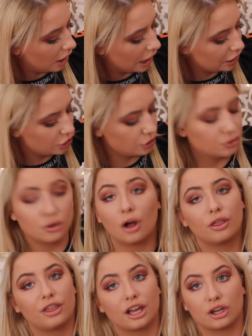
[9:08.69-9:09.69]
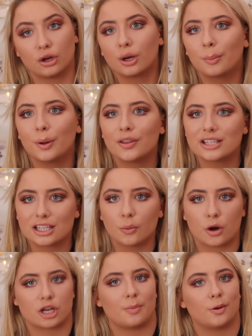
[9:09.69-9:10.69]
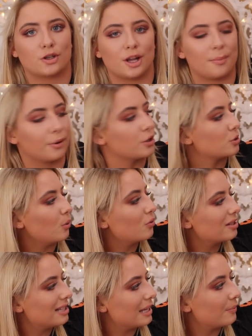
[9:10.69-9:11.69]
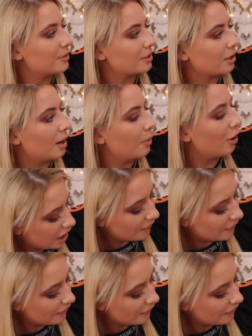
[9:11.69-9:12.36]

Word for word: I do not think you can put this in the washing machine because all the sequins have come off.